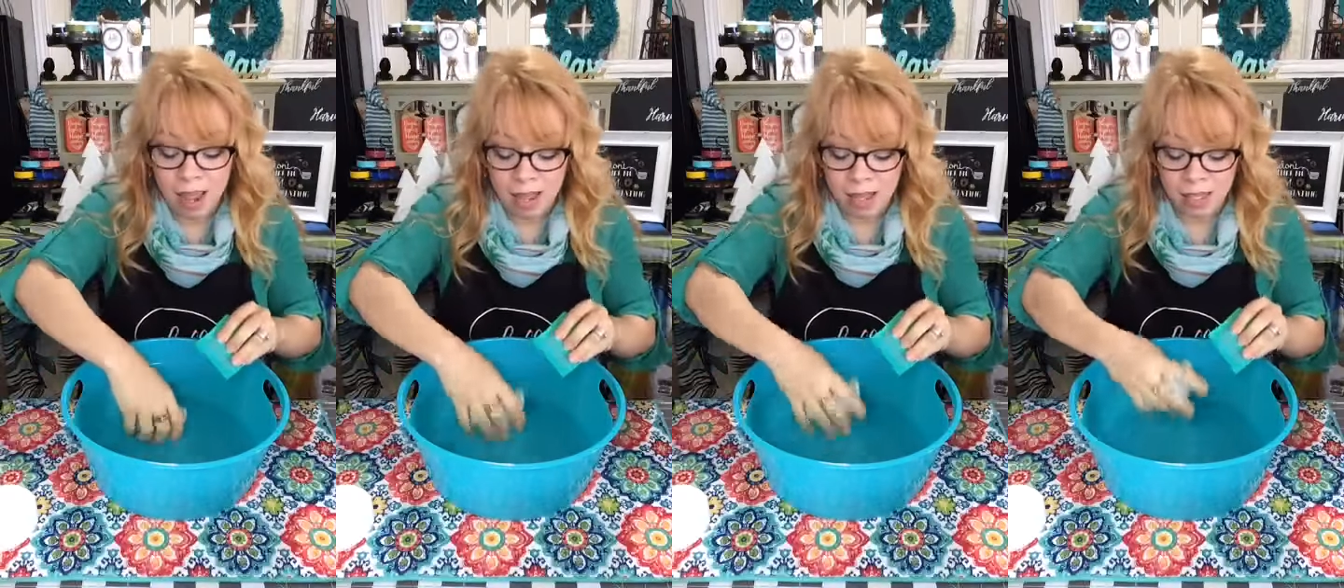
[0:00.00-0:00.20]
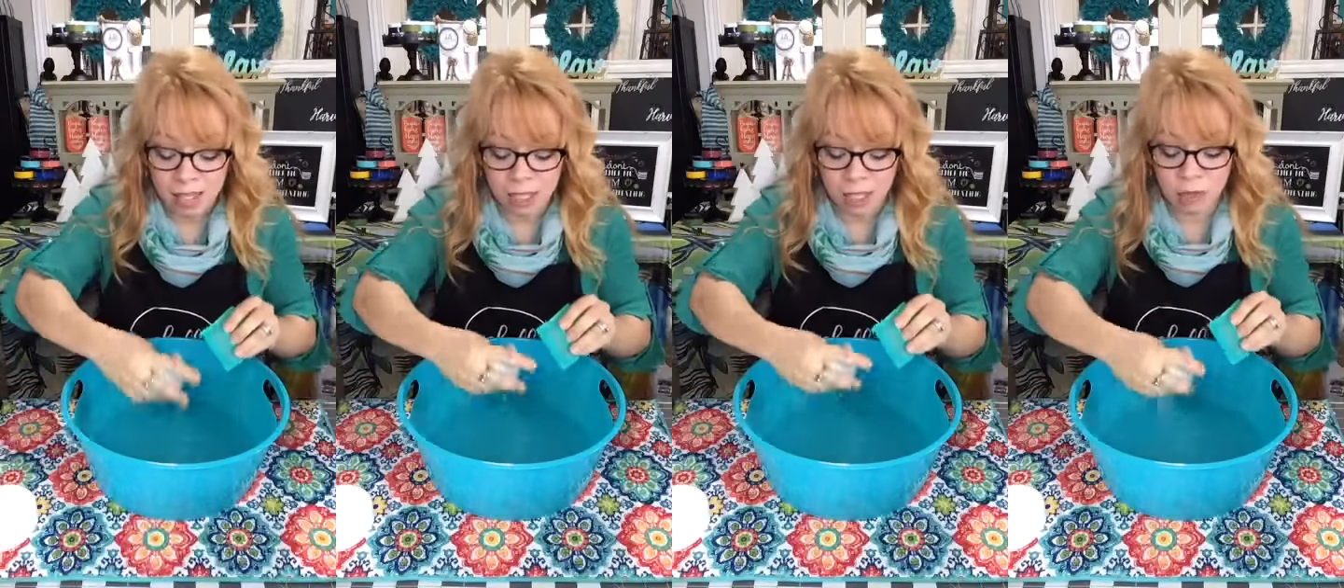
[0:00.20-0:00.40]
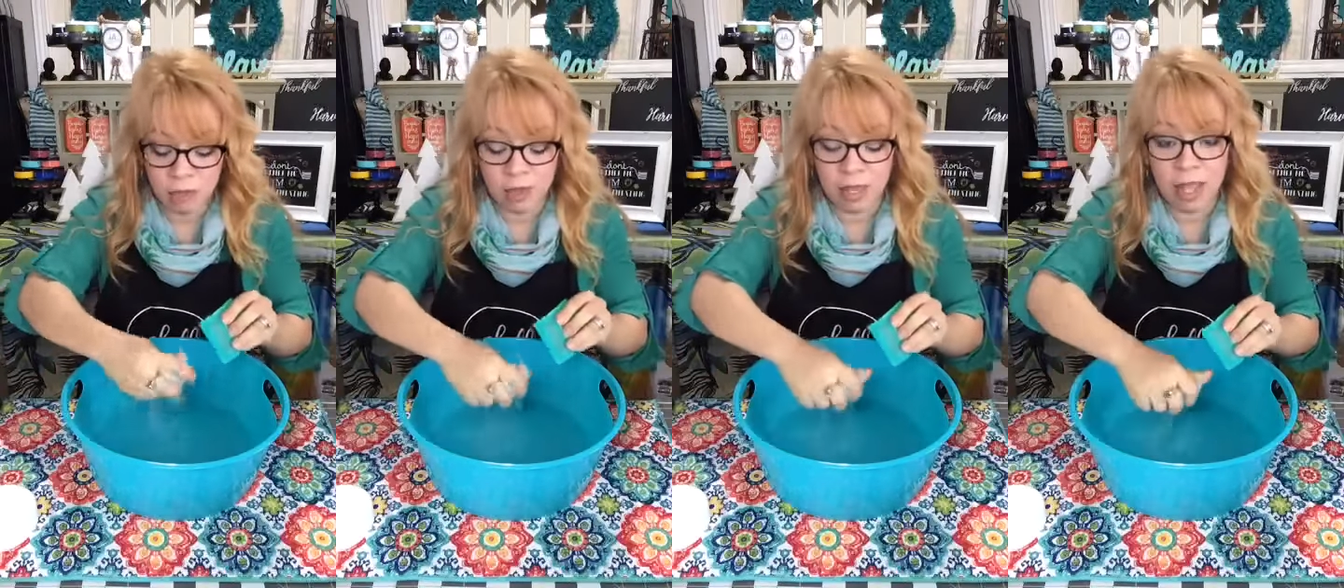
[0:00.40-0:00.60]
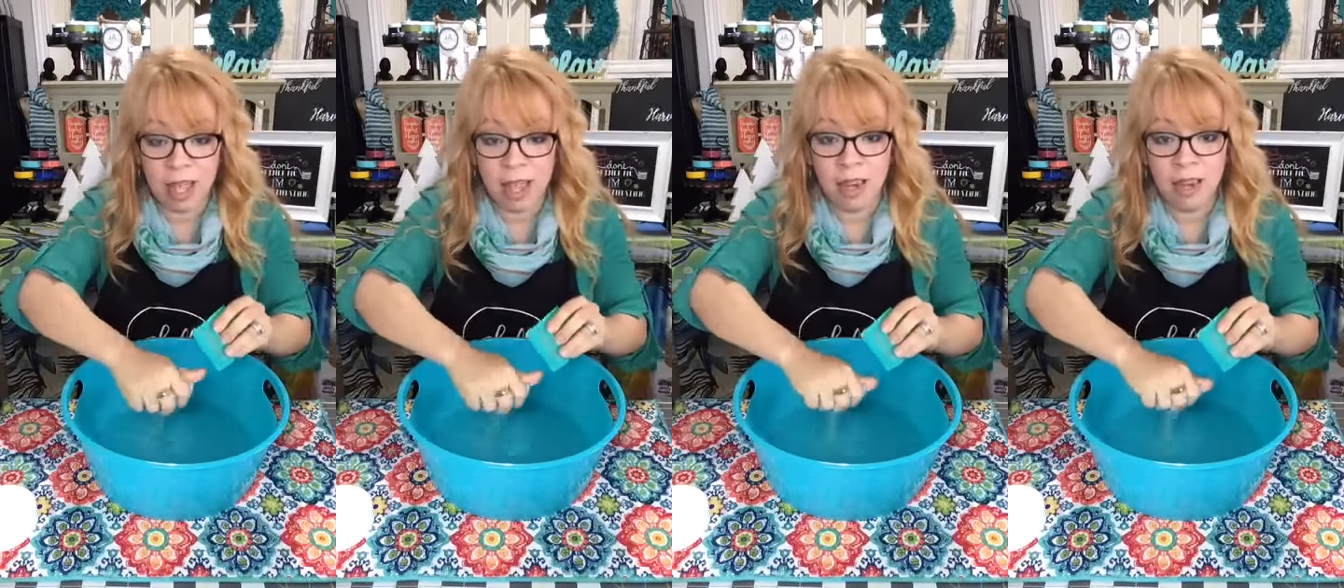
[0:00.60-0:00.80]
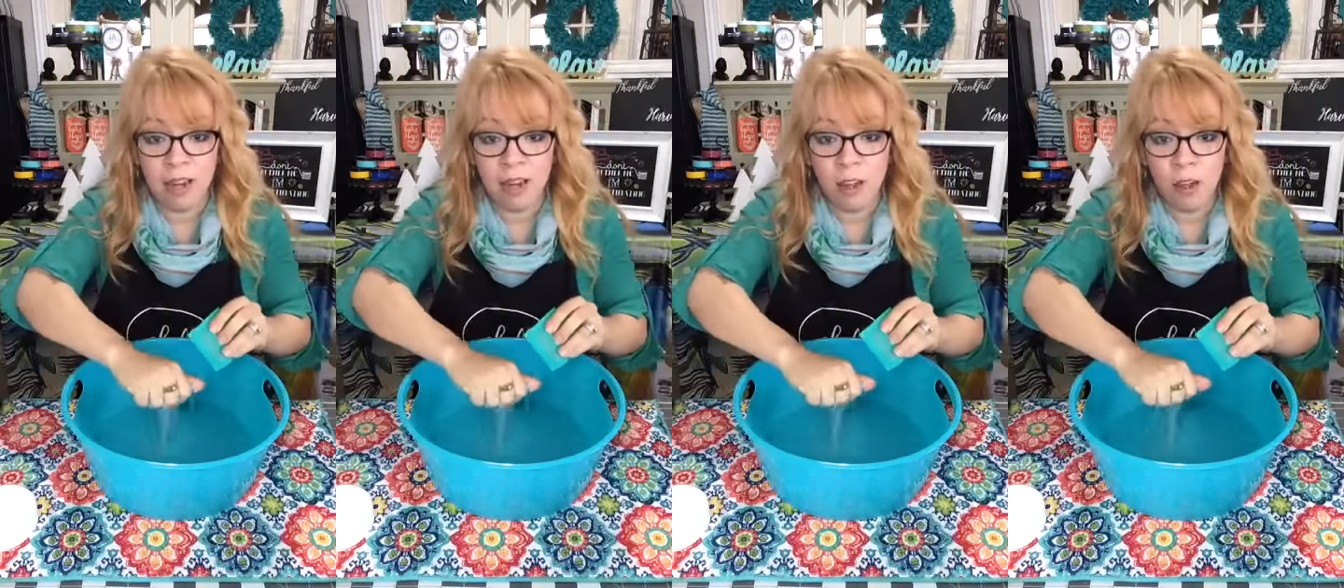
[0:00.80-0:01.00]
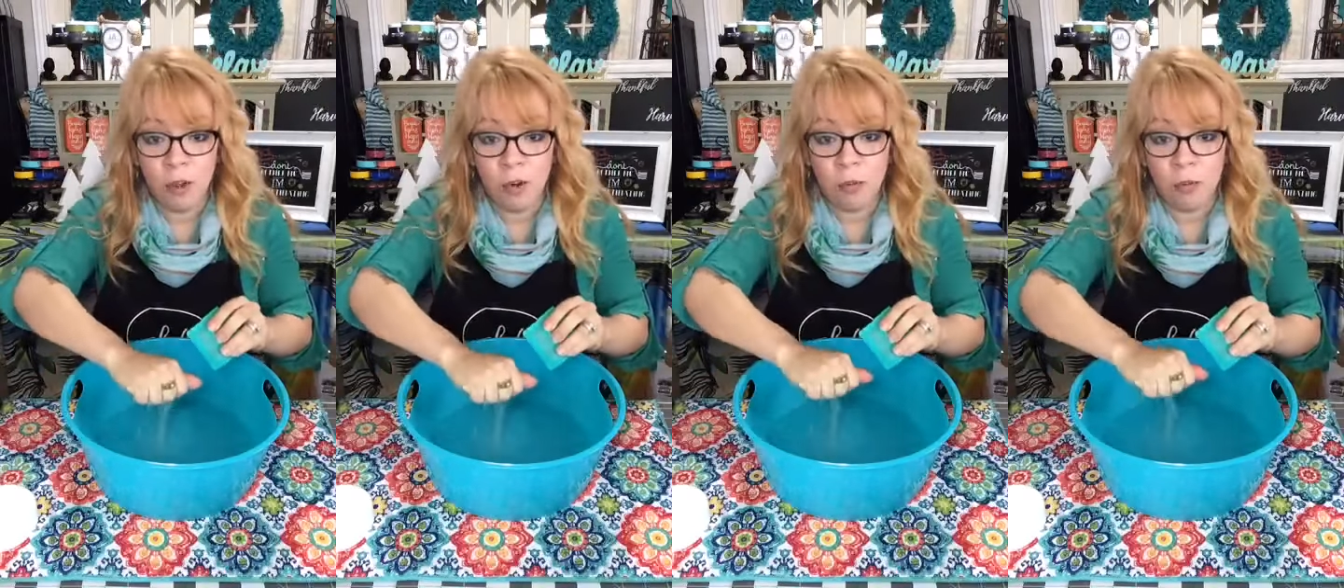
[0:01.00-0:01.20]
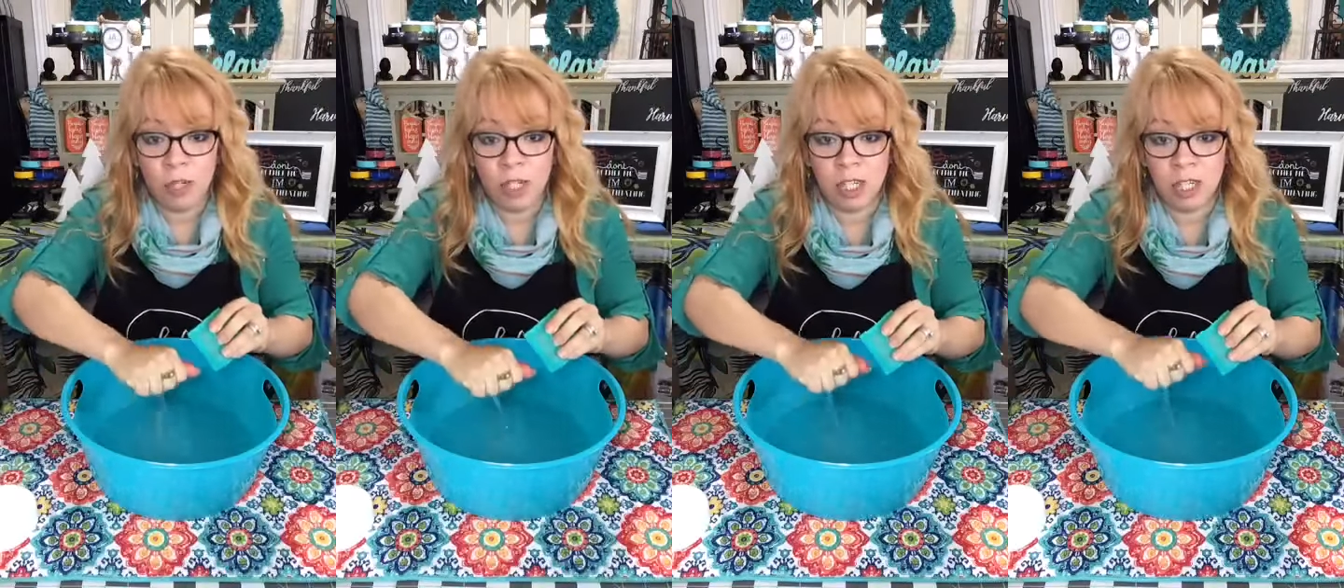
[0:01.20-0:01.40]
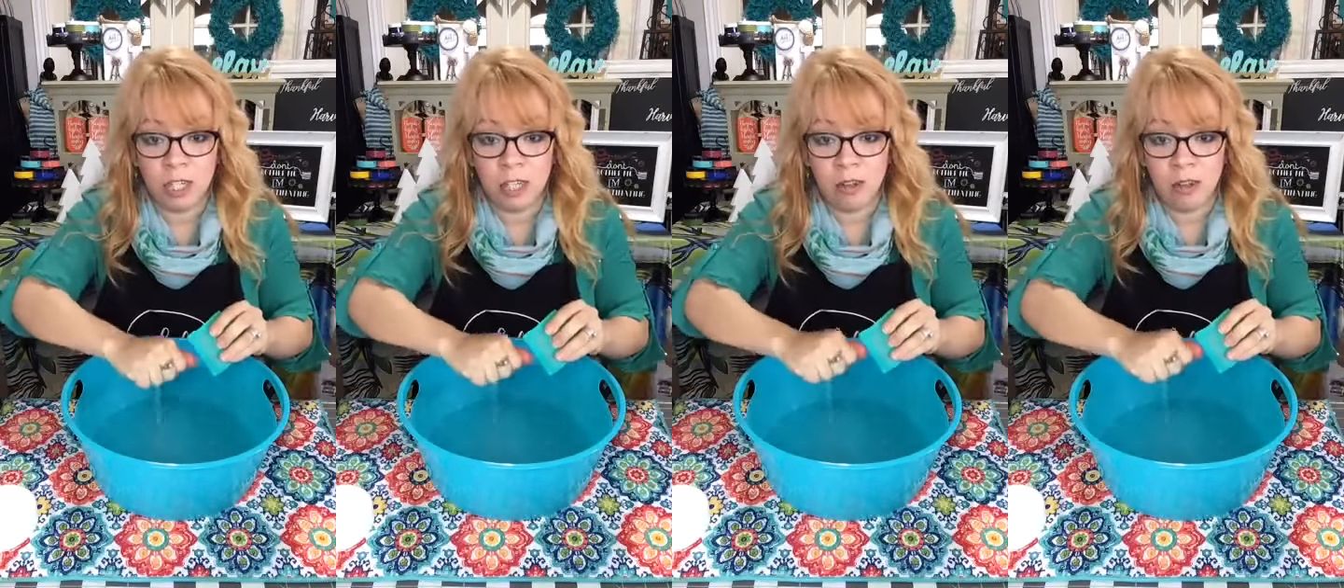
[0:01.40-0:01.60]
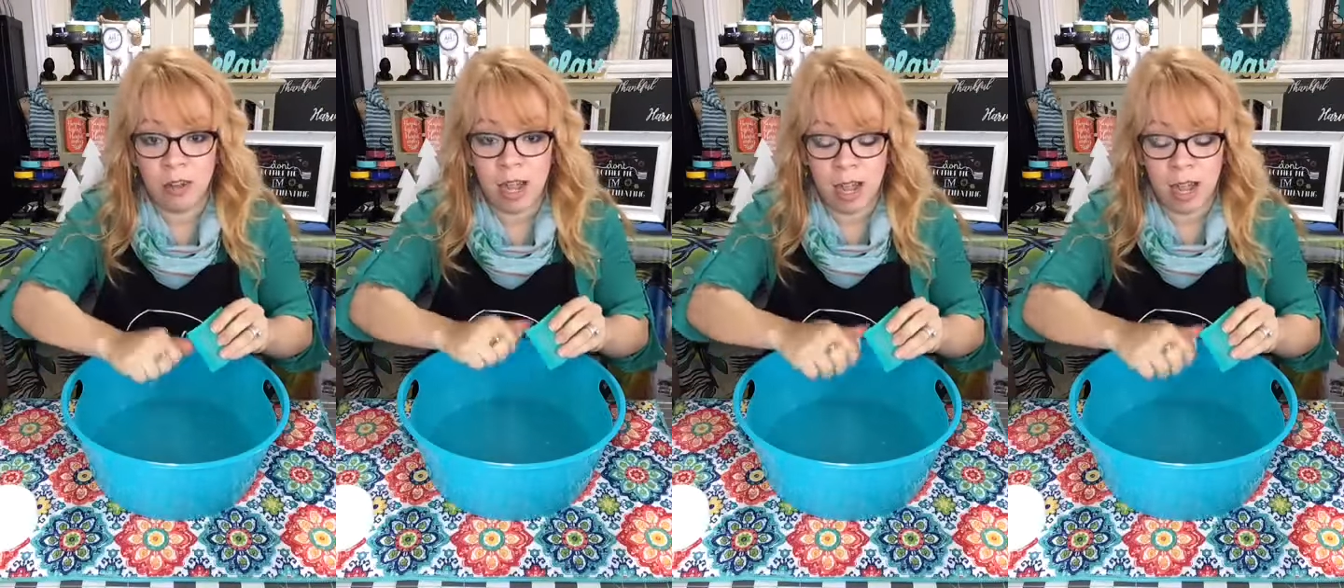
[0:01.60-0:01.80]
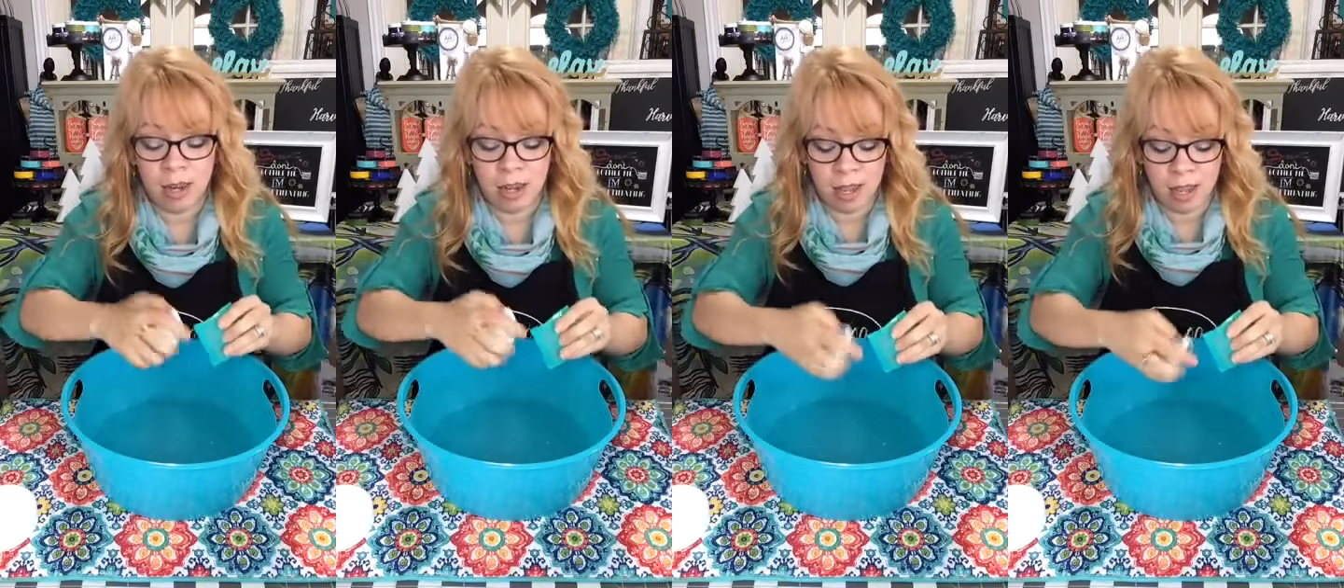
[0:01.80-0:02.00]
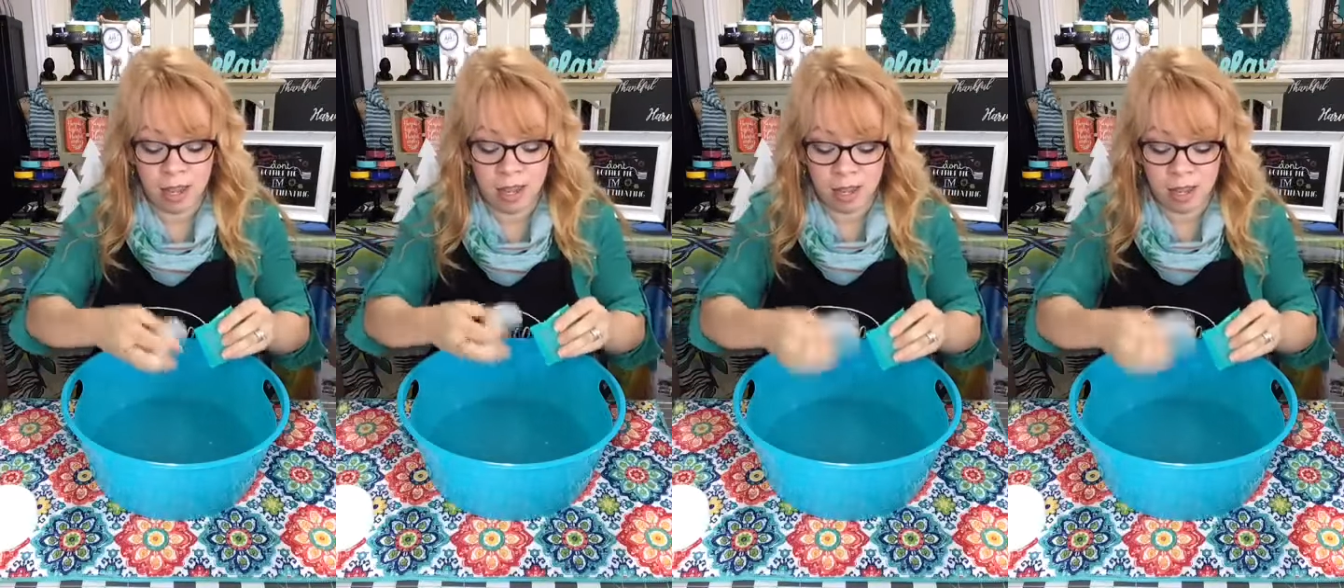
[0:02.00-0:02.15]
And so then we're just going to go ahead